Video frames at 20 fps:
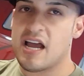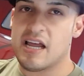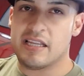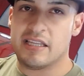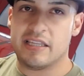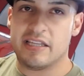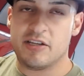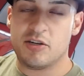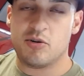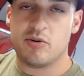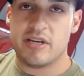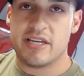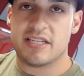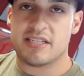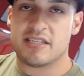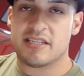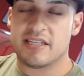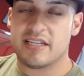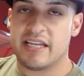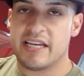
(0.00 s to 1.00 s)
got little
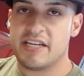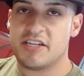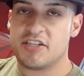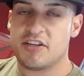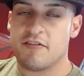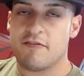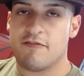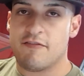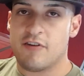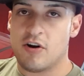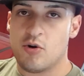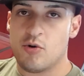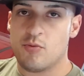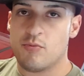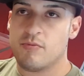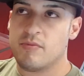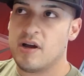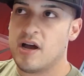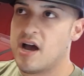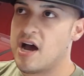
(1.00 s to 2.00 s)
insulation
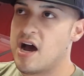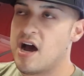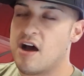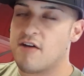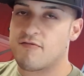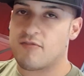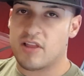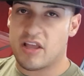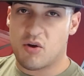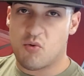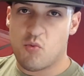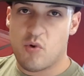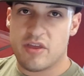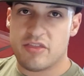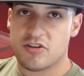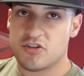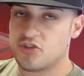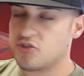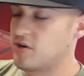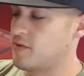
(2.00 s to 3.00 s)
foam for like
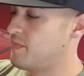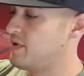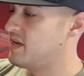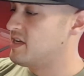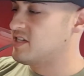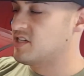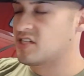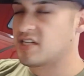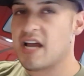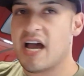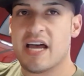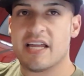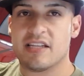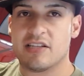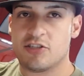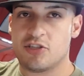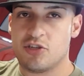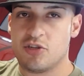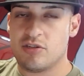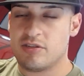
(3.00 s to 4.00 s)
weather stripping, just
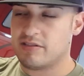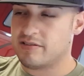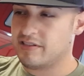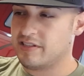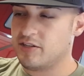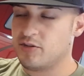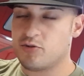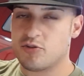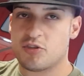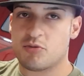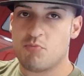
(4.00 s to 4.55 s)
got little